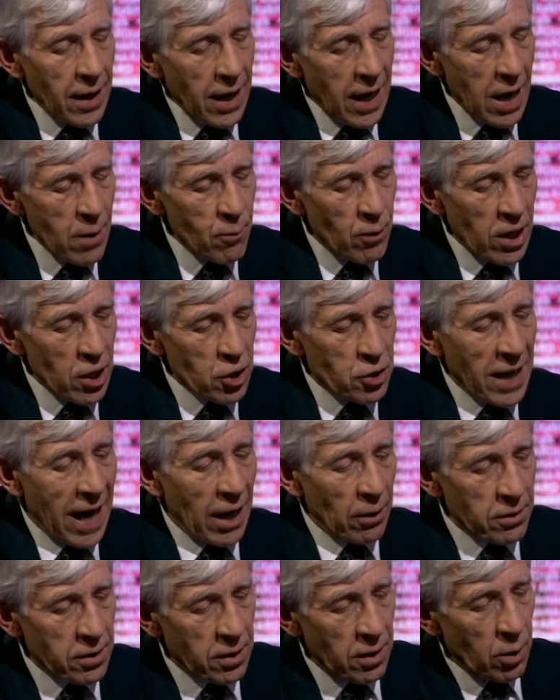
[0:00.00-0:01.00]
He reached
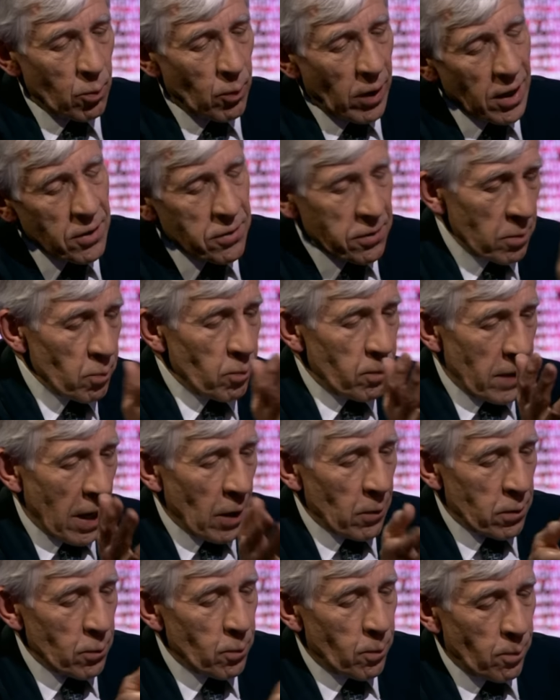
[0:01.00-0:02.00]
out to the West.
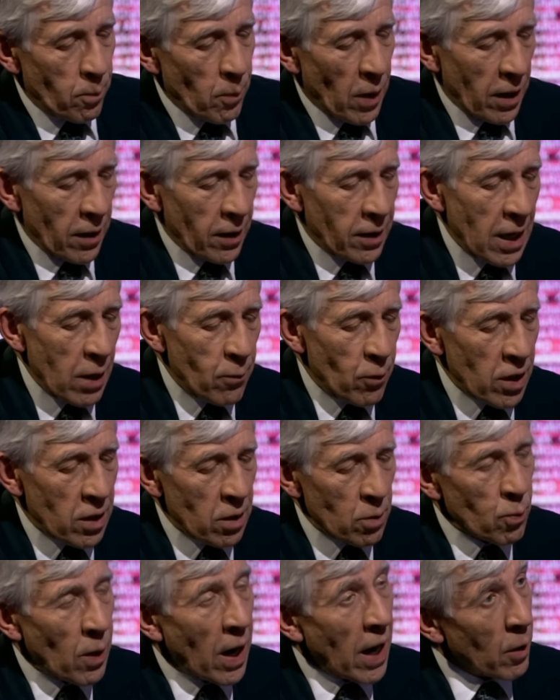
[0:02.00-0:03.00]
That's one of the key
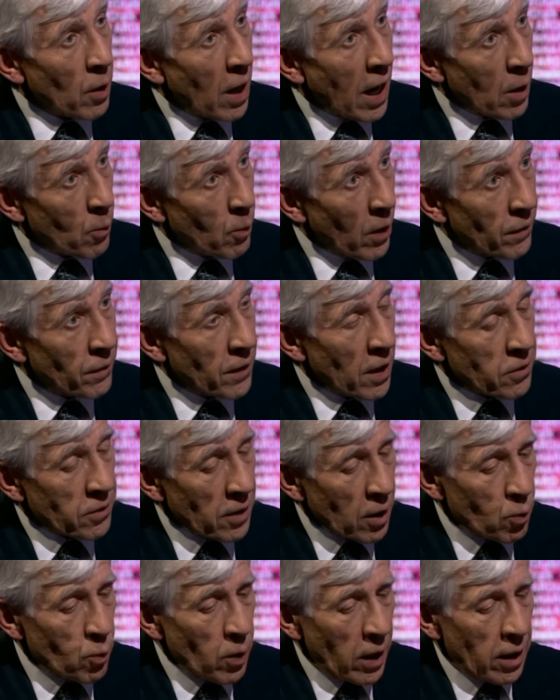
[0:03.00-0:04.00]
reasons why I went there
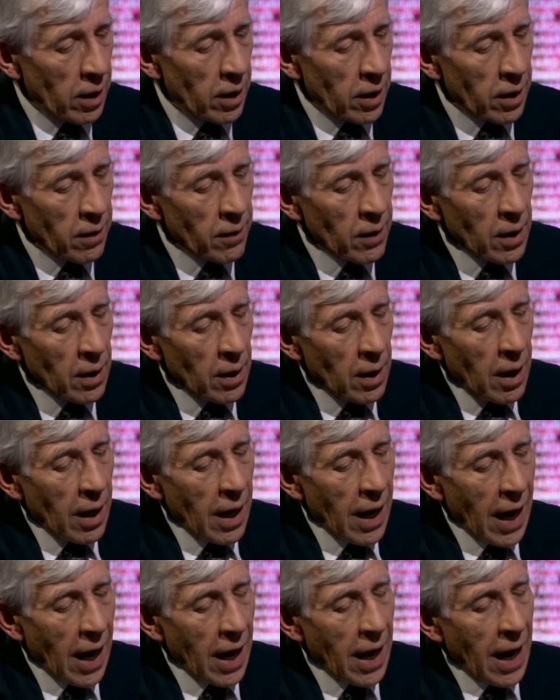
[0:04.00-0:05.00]
so quickly.
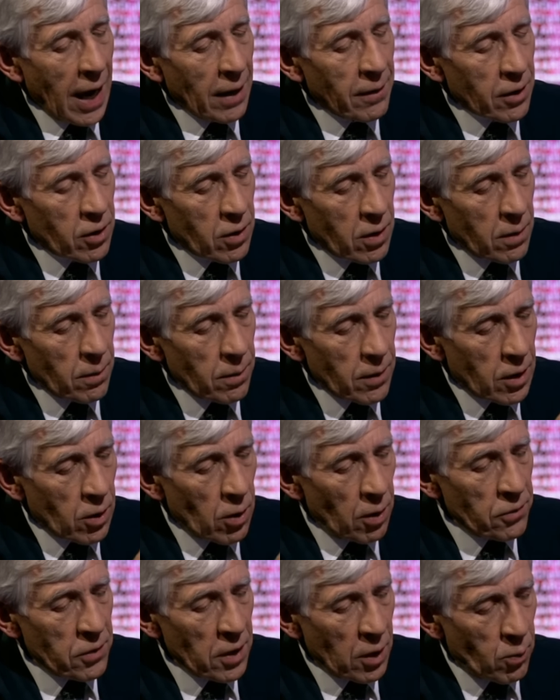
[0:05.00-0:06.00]
And the
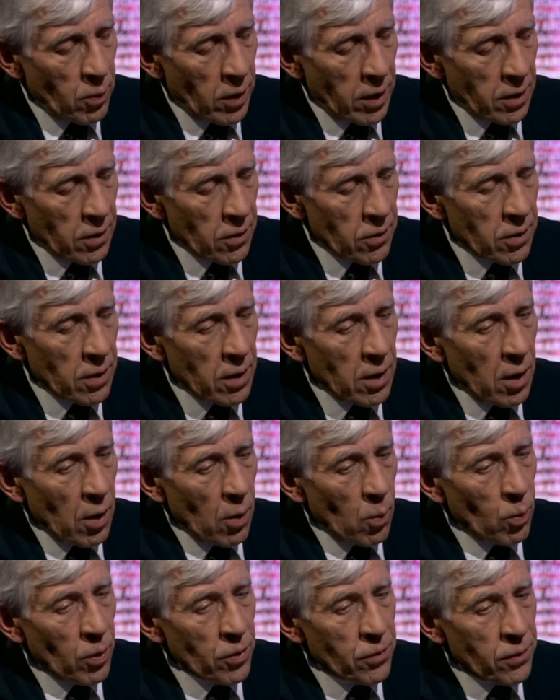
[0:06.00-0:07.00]
consequence
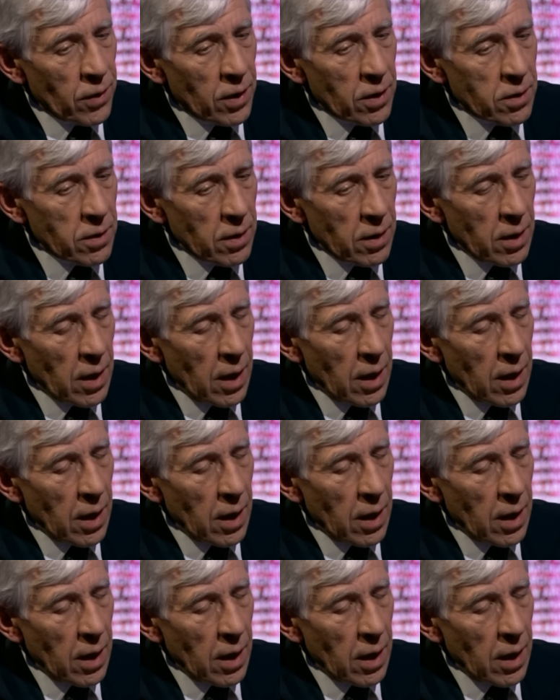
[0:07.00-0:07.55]
was that